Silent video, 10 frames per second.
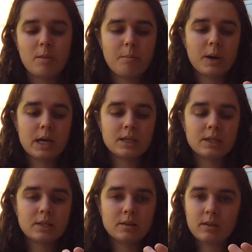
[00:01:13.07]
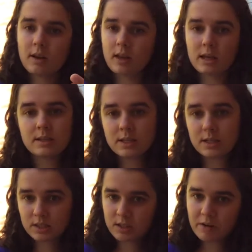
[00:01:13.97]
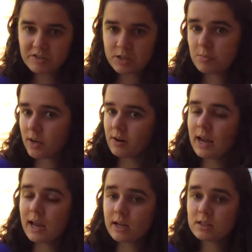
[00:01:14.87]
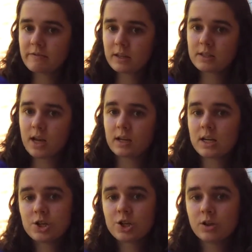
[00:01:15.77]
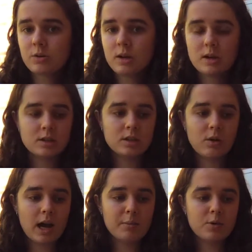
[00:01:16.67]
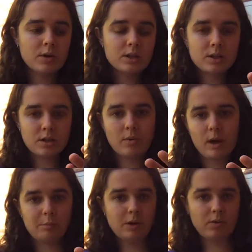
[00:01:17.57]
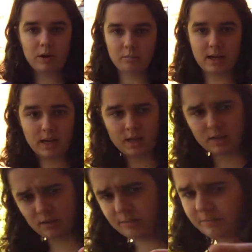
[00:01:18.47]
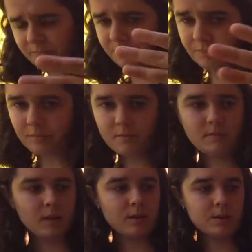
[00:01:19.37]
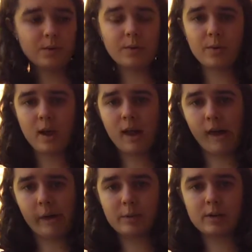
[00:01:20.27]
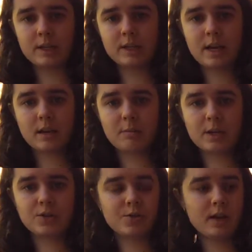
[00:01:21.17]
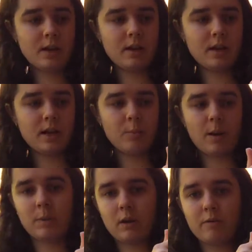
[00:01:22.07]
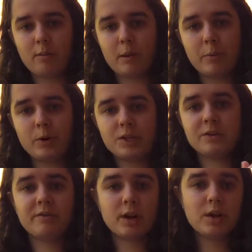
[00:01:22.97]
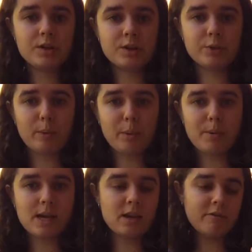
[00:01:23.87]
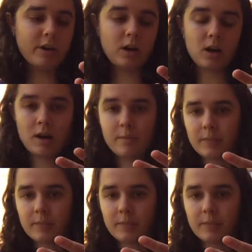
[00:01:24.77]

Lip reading: but it's easy enough to do by your hands if that's not an issue, so I'm going to start wrapping around my hand. So I'm going to take my string and I'm wrapping it from my pointer finger to my pinky finger.